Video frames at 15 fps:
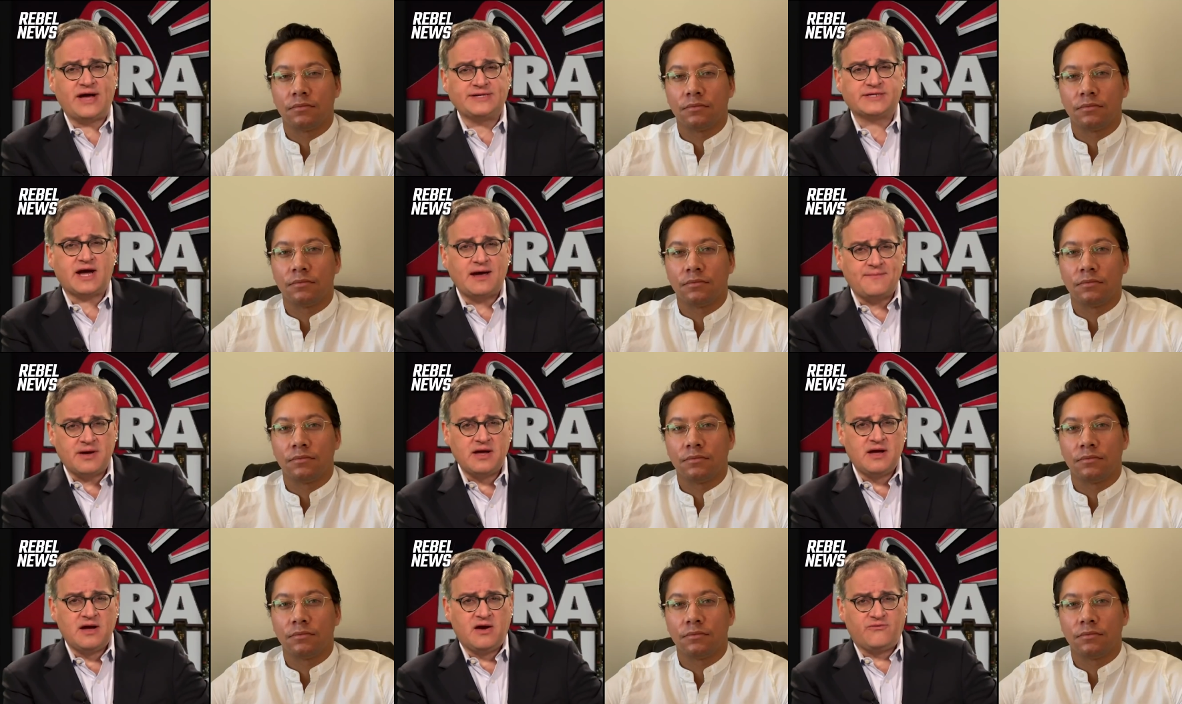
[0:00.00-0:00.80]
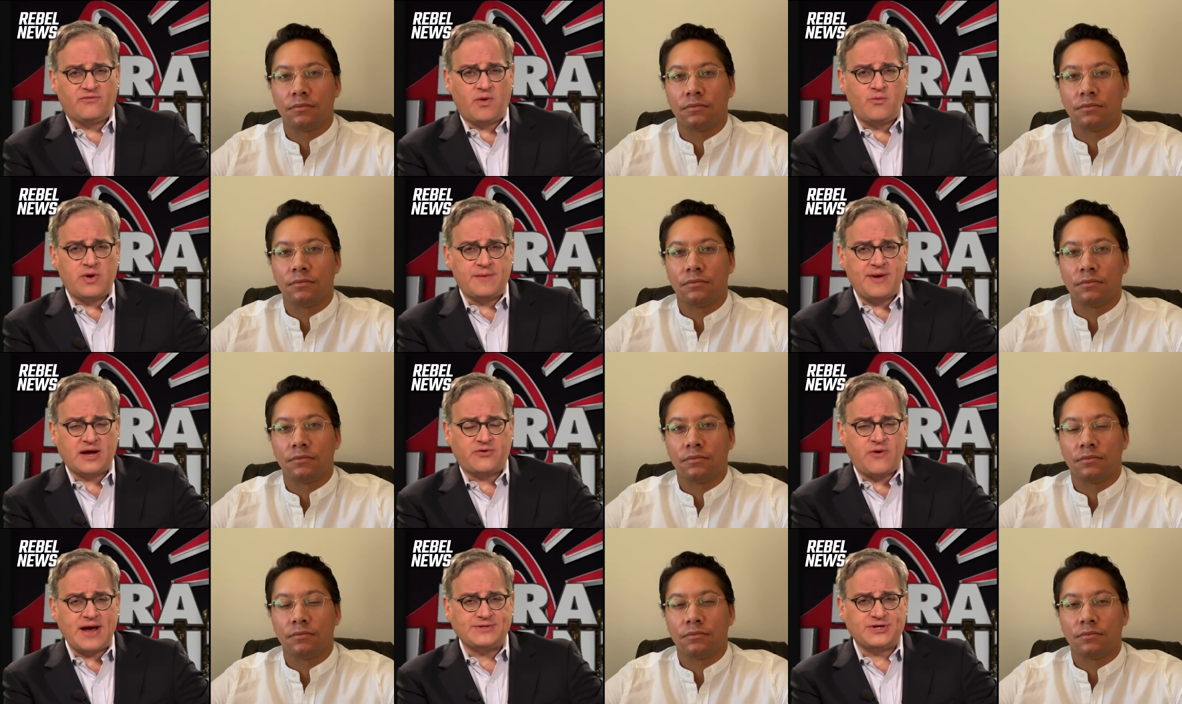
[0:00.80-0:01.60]
Speaker 1: Skype from Winnipeg.
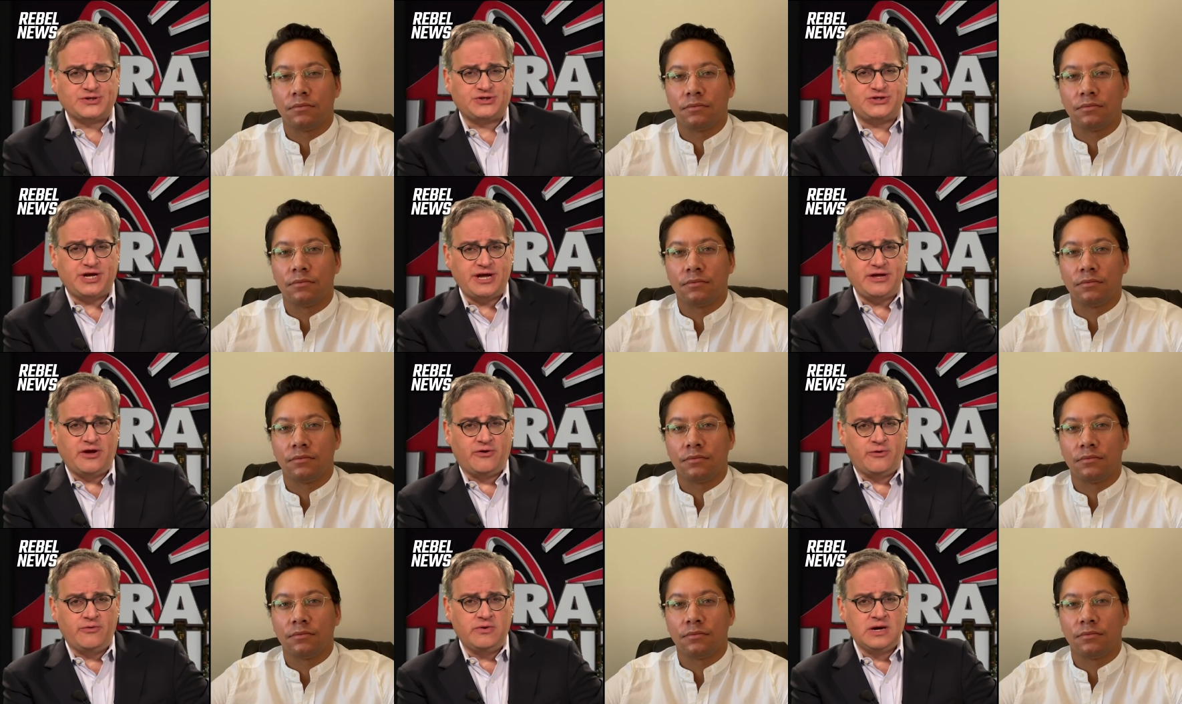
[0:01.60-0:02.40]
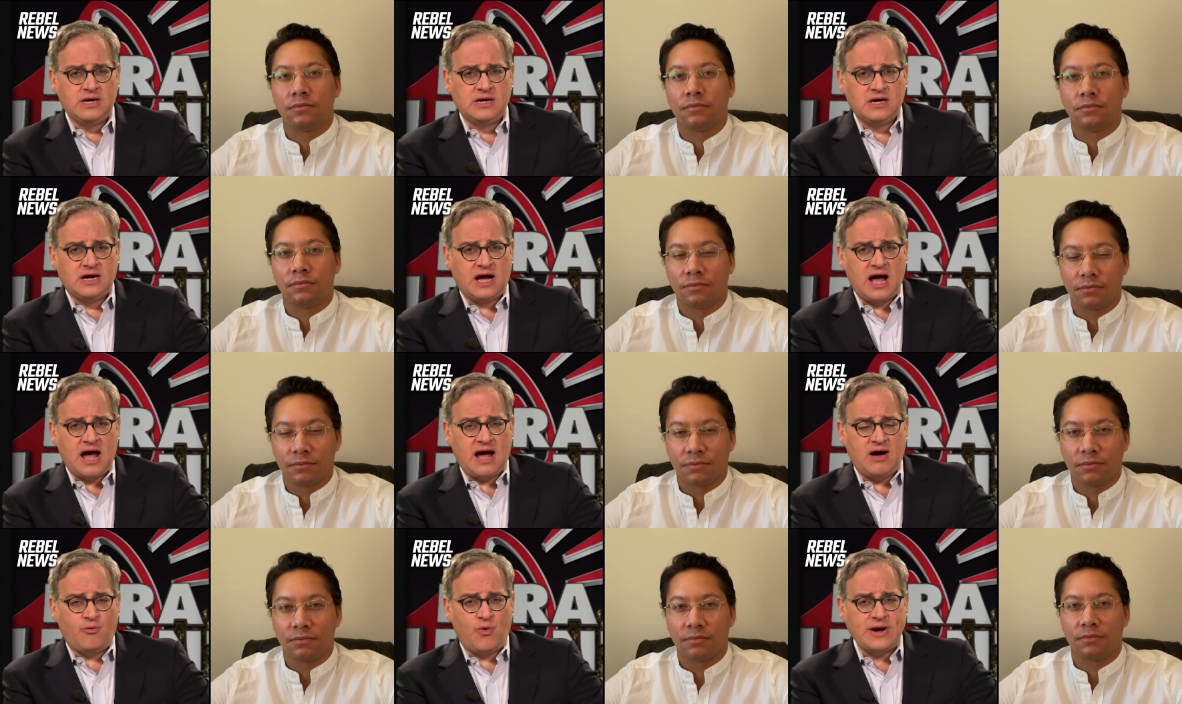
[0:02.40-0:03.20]
Great to see you.
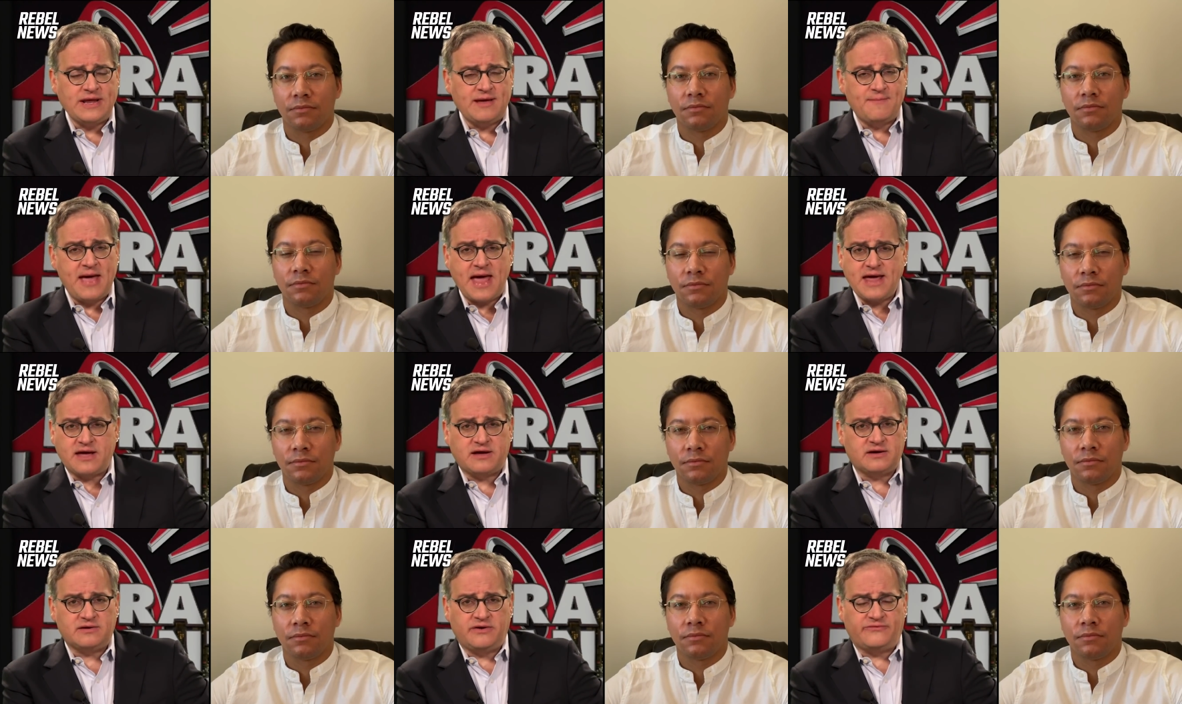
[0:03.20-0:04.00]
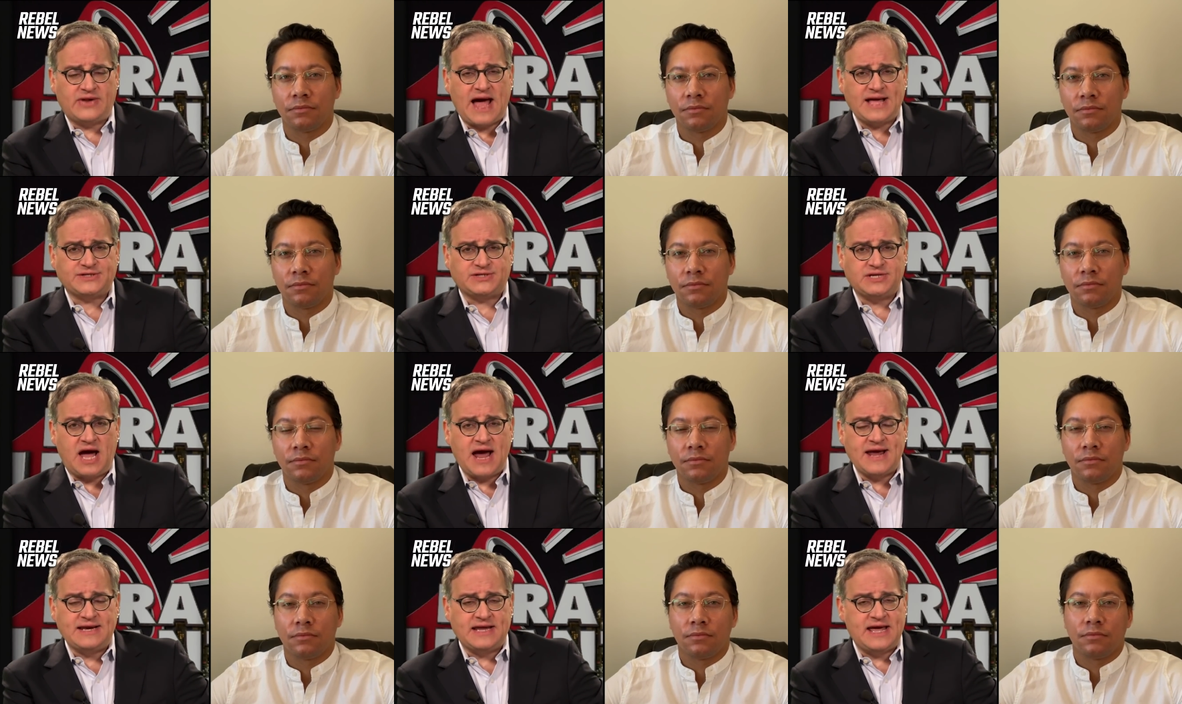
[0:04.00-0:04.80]
Uh, what do you make of last
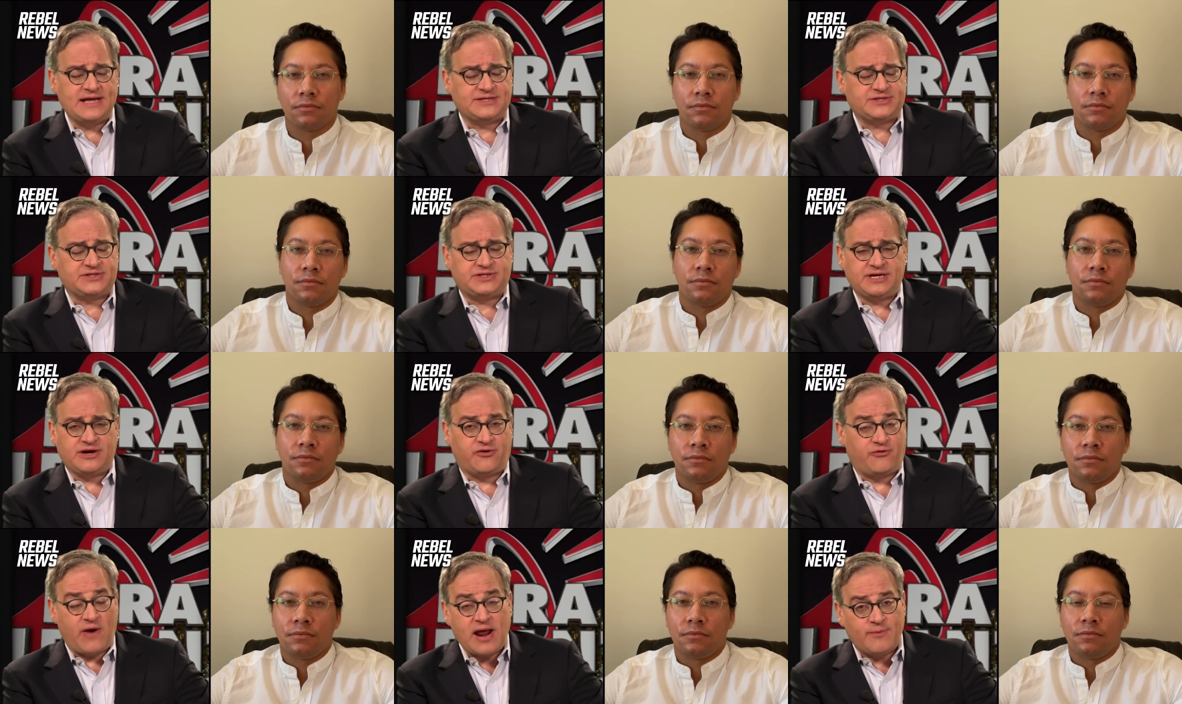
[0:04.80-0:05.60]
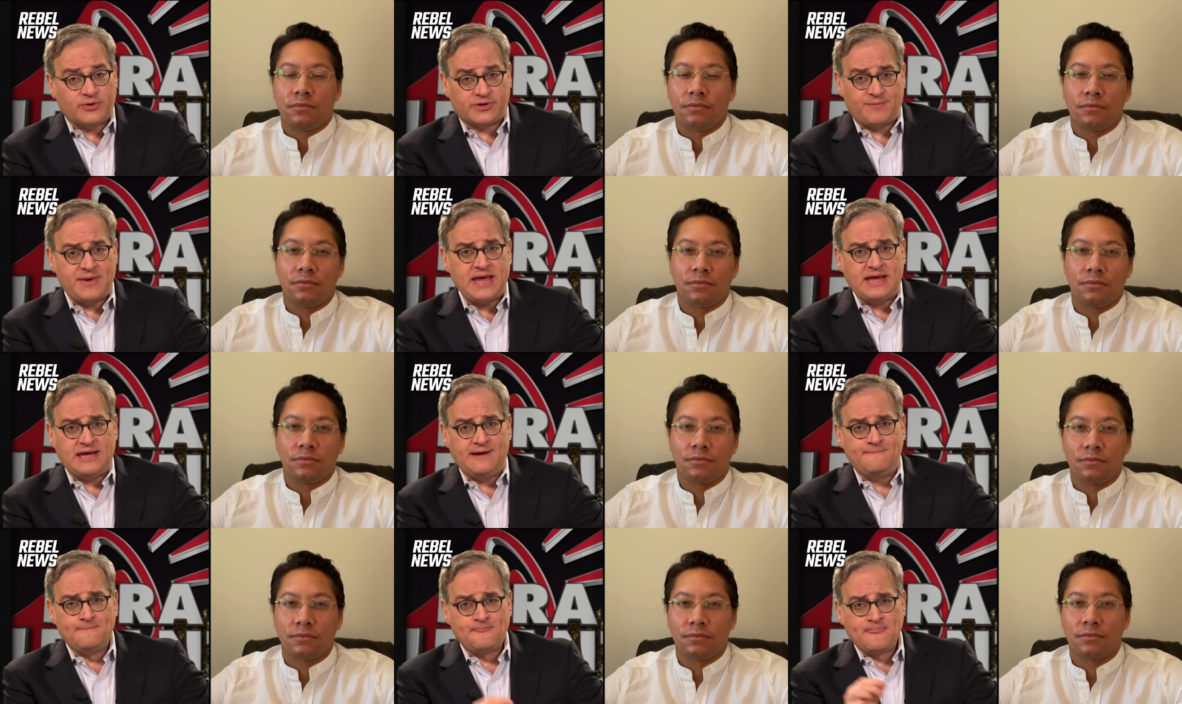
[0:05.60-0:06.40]
night? It's incredible to
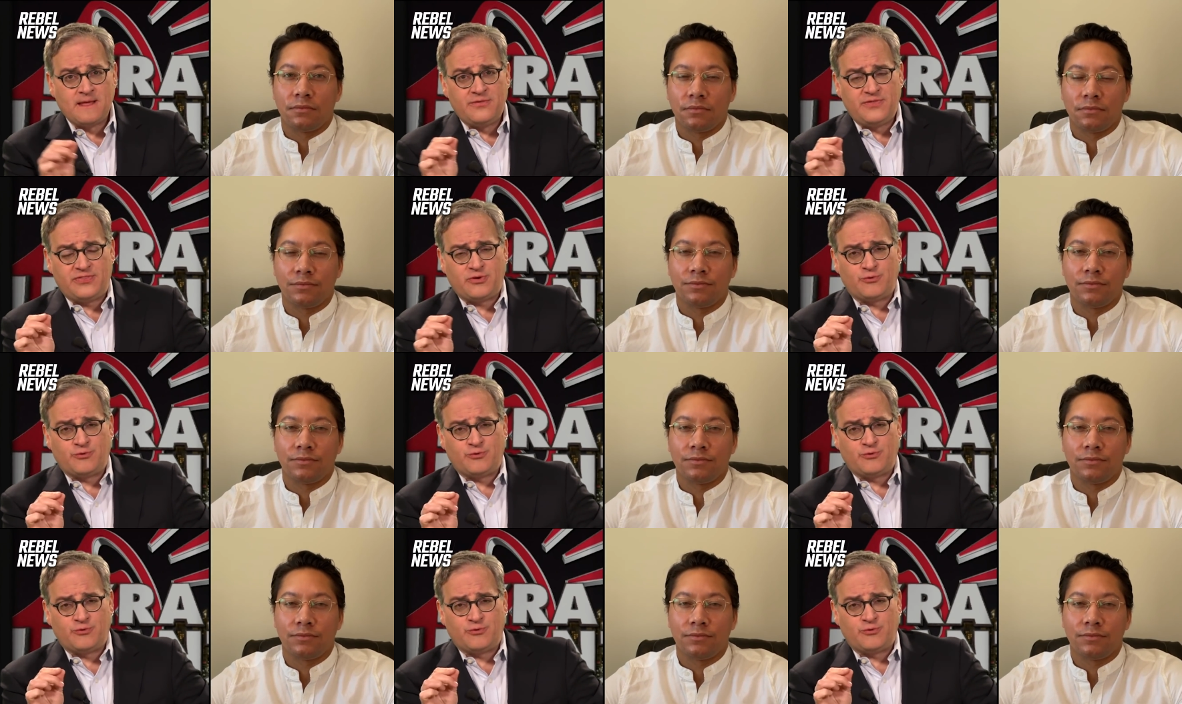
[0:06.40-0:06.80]
me that the